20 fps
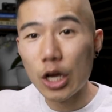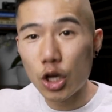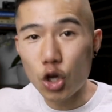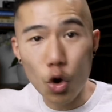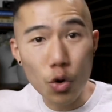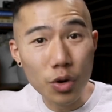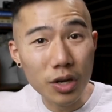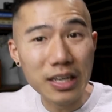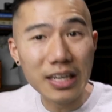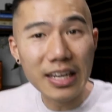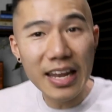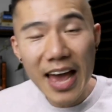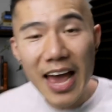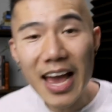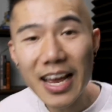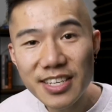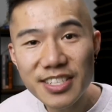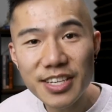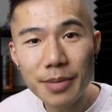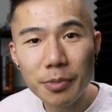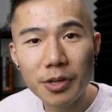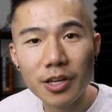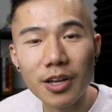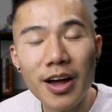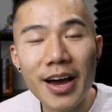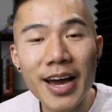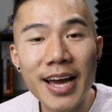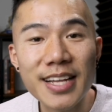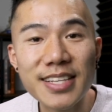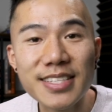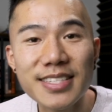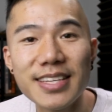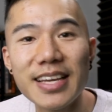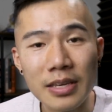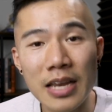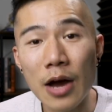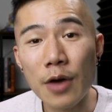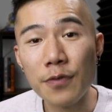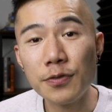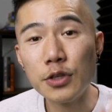Go land some clients.
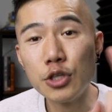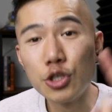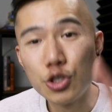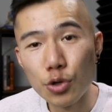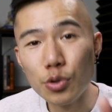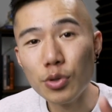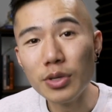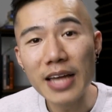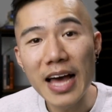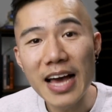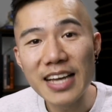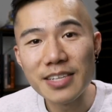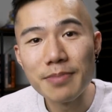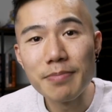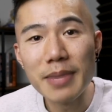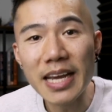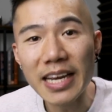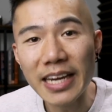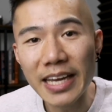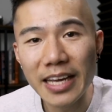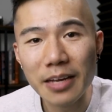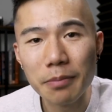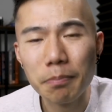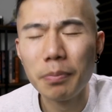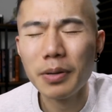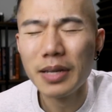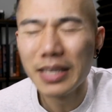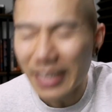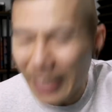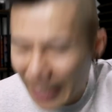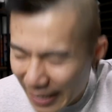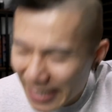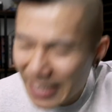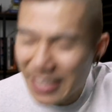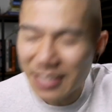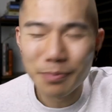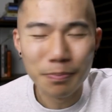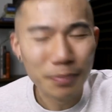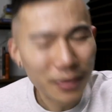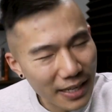Now, if you do land a meeting,
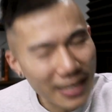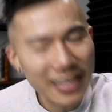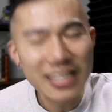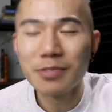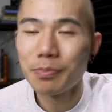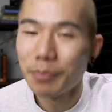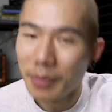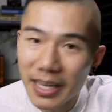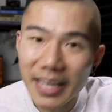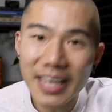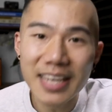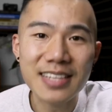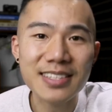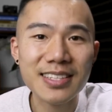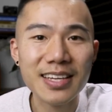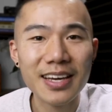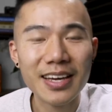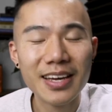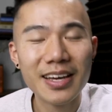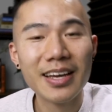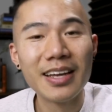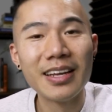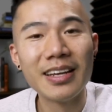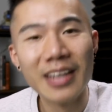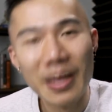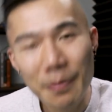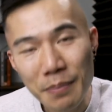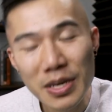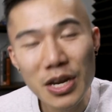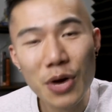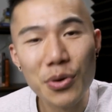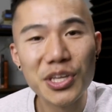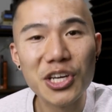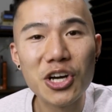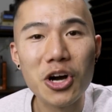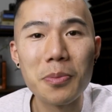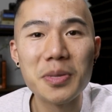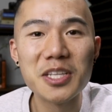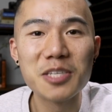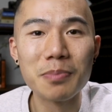please, please, please let me know in
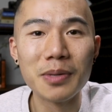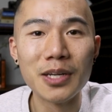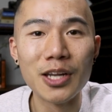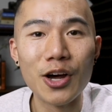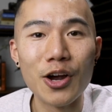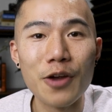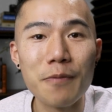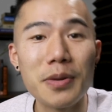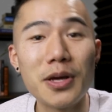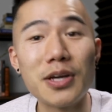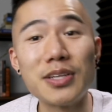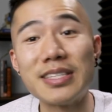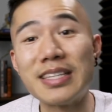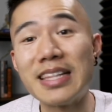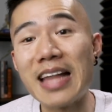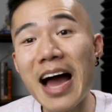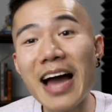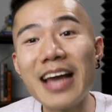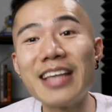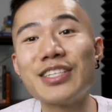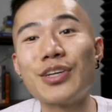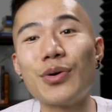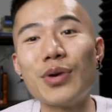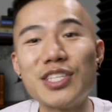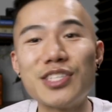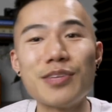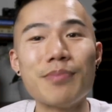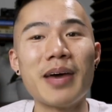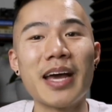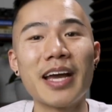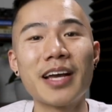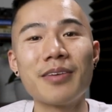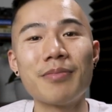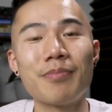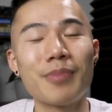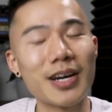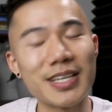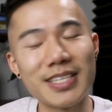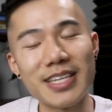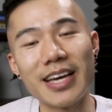the comments below because that is going to make
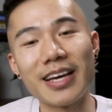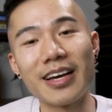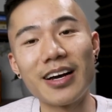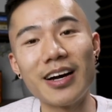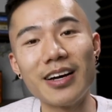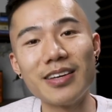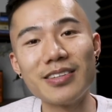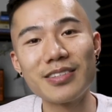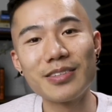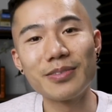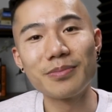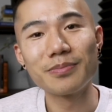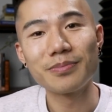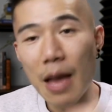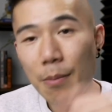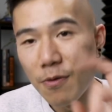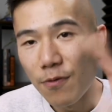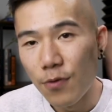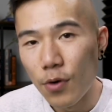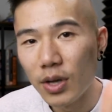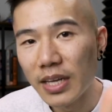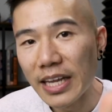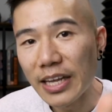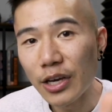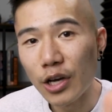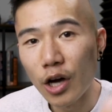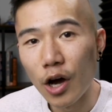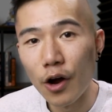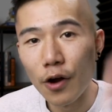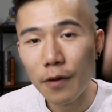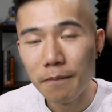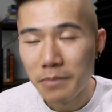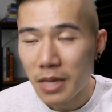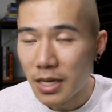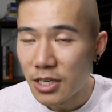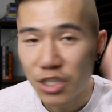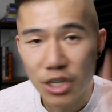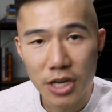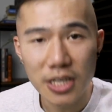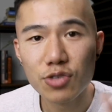my day, guys. And before I let you go,
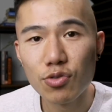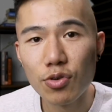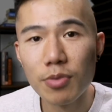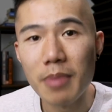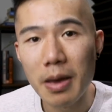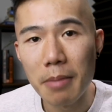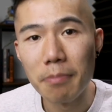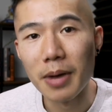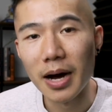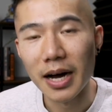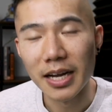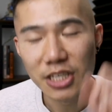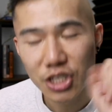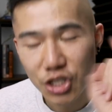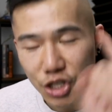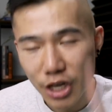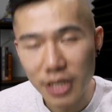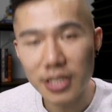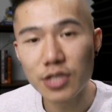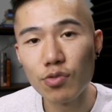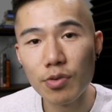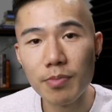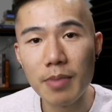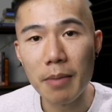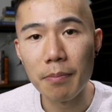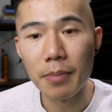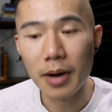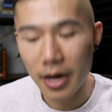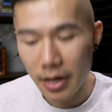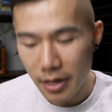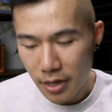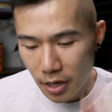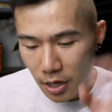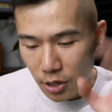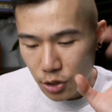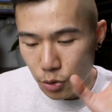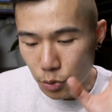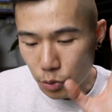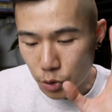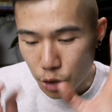just remember
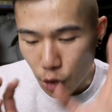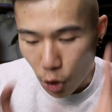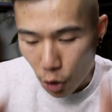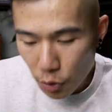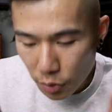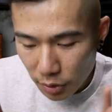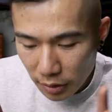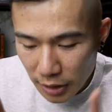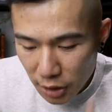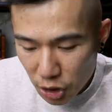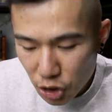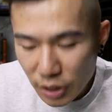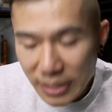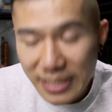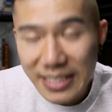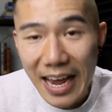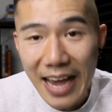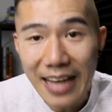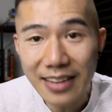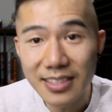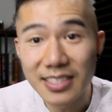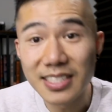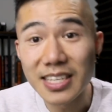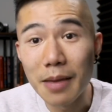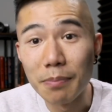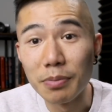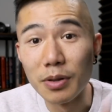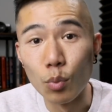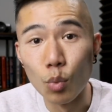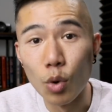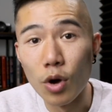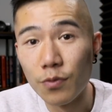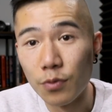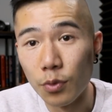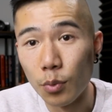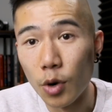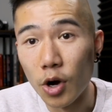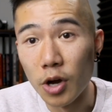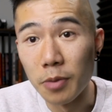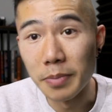to don't literally take this template word
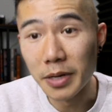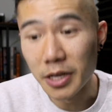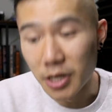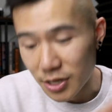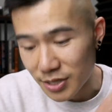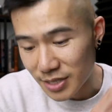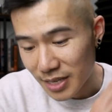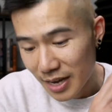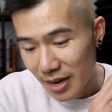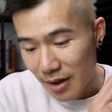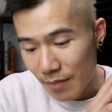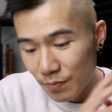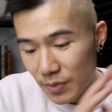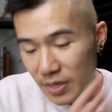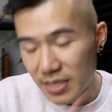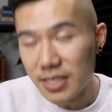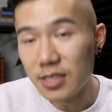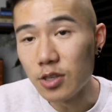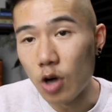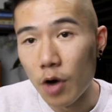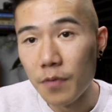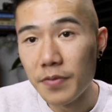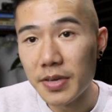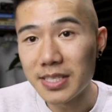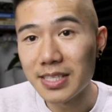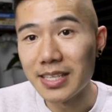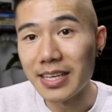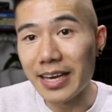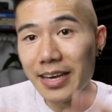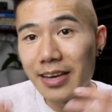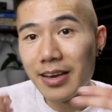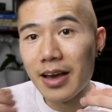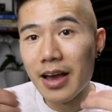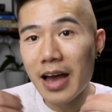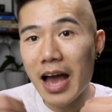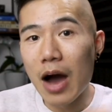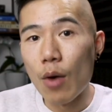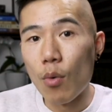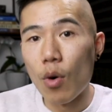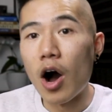for word because this is obviously
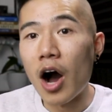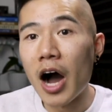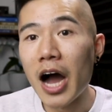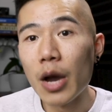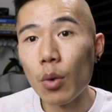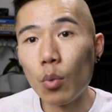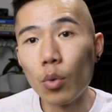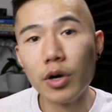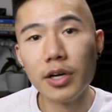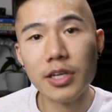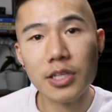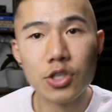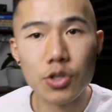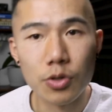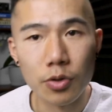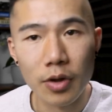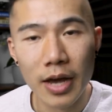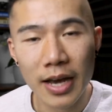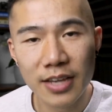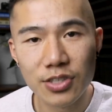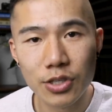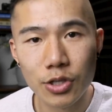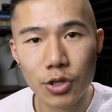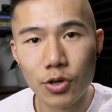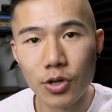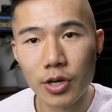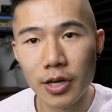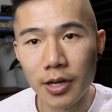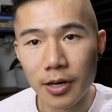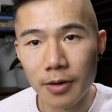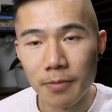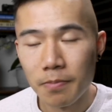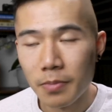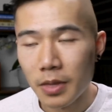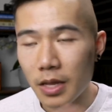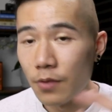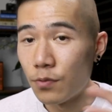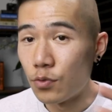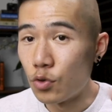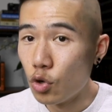how I wanted to execute it.
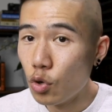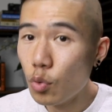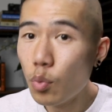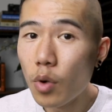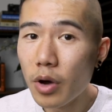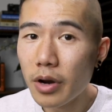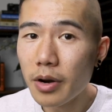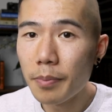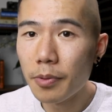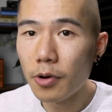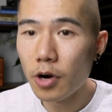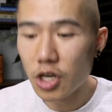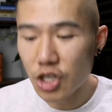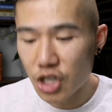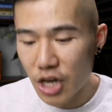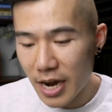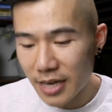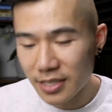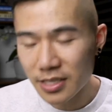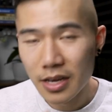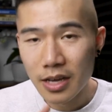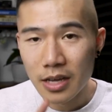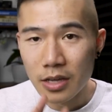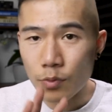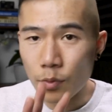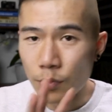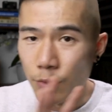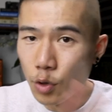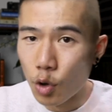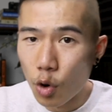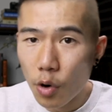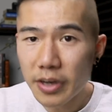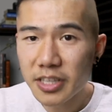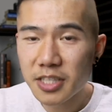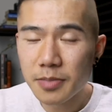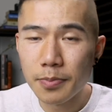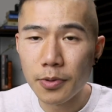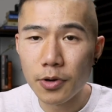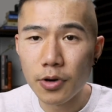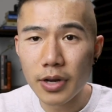If you want a project with your
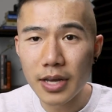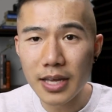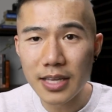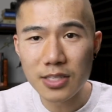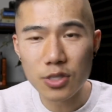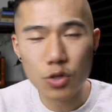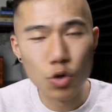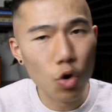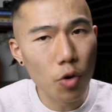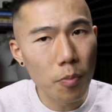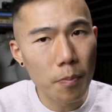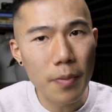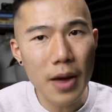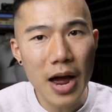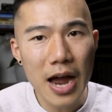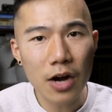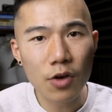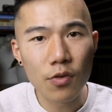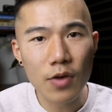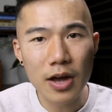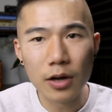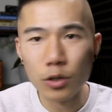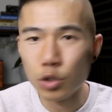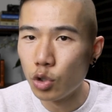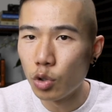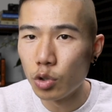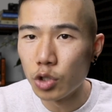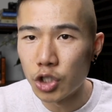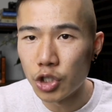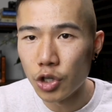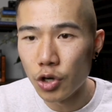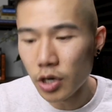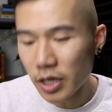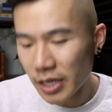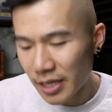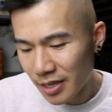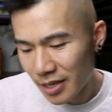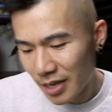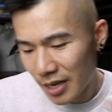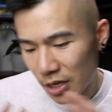experience, your background, your
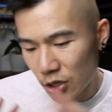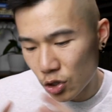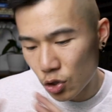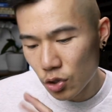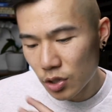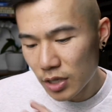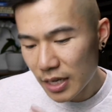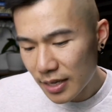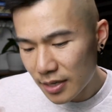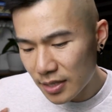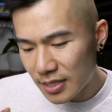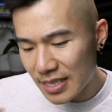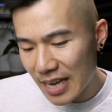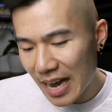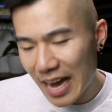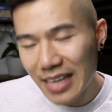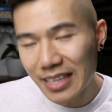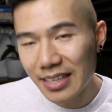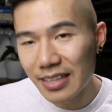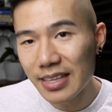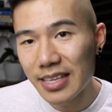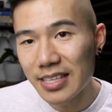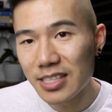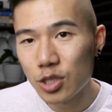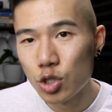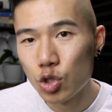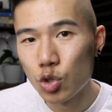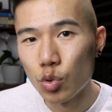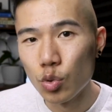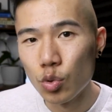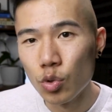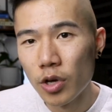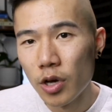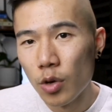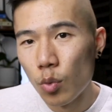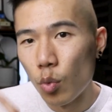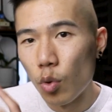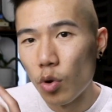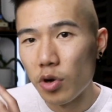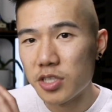journey, you need to tailor this
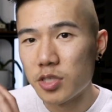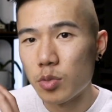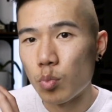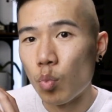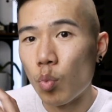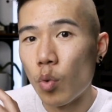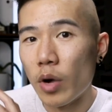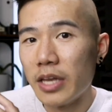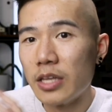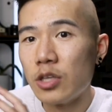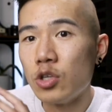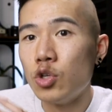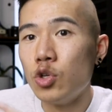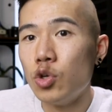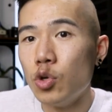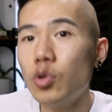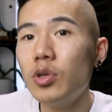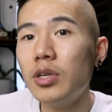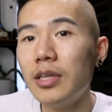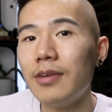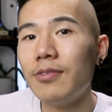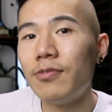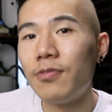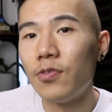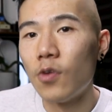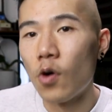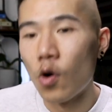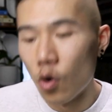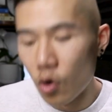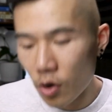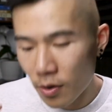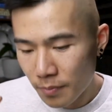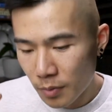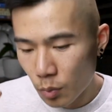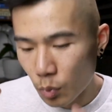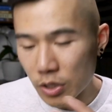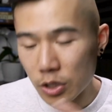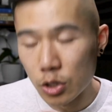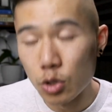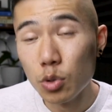towards what you live for,
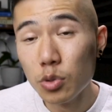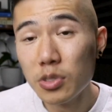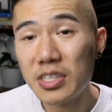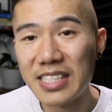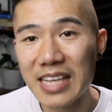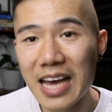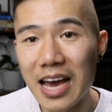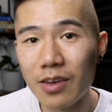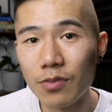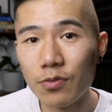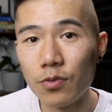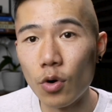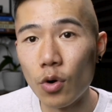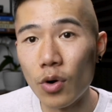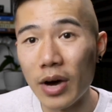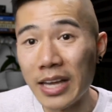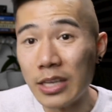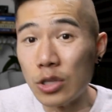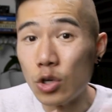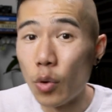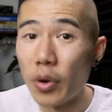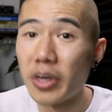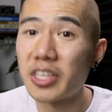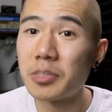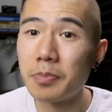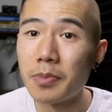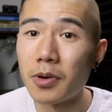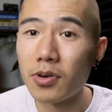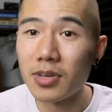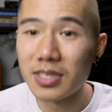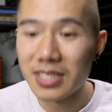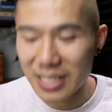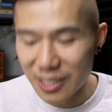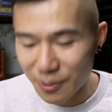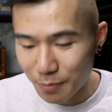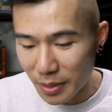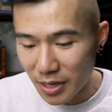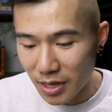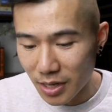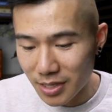what you stand for, and your
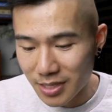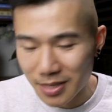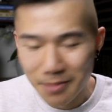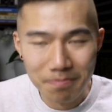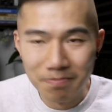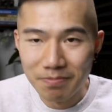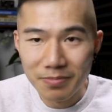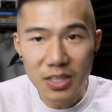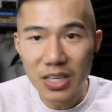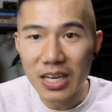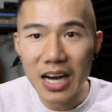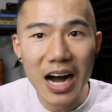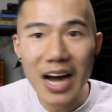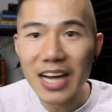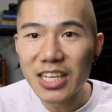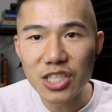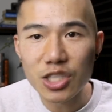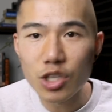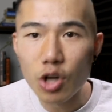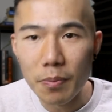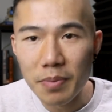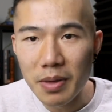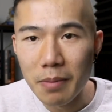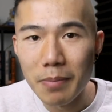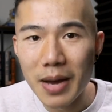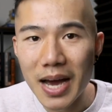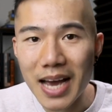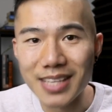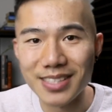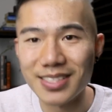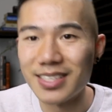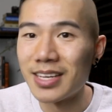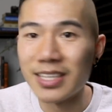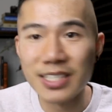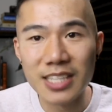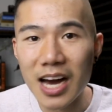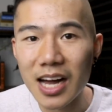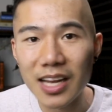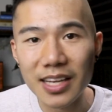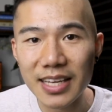experiences because you can't just copy and paste.
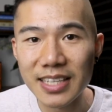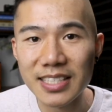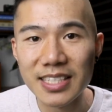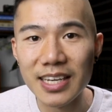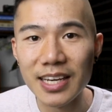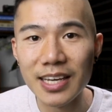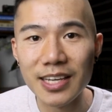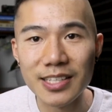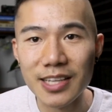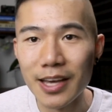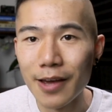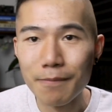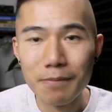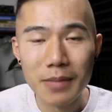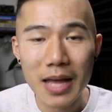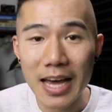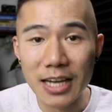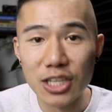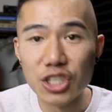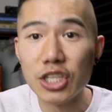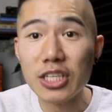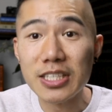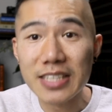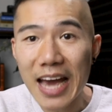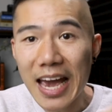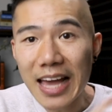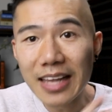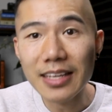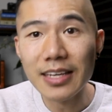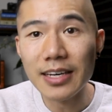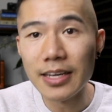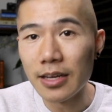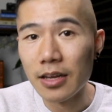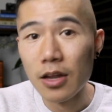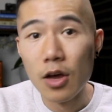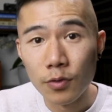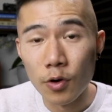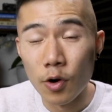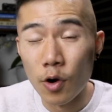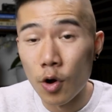Natalia didn't, and she tailored
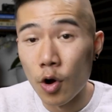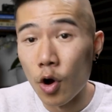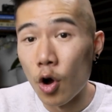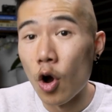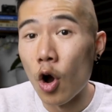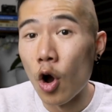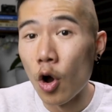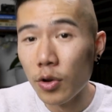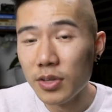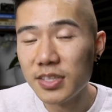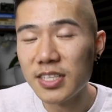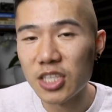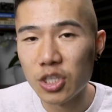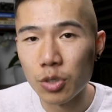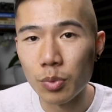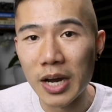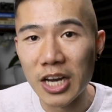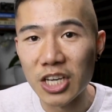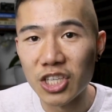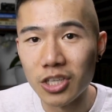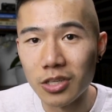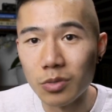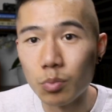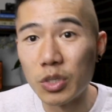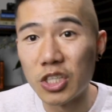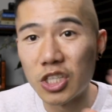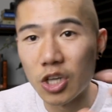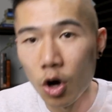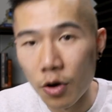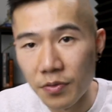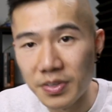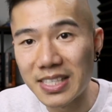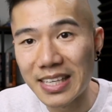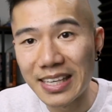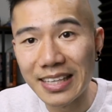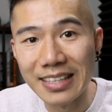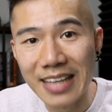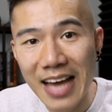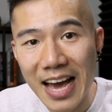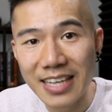it for her own situation, which
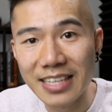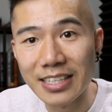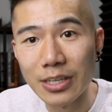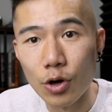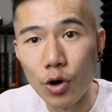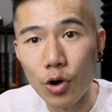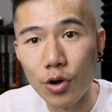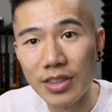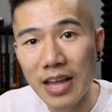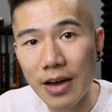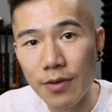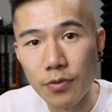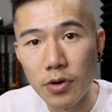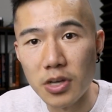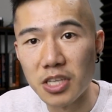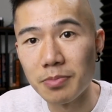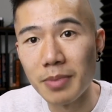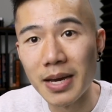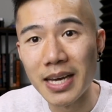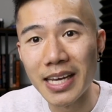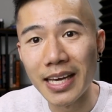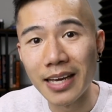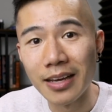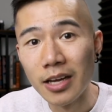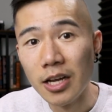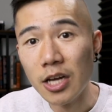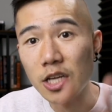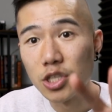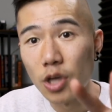obviously landed her that first meeting.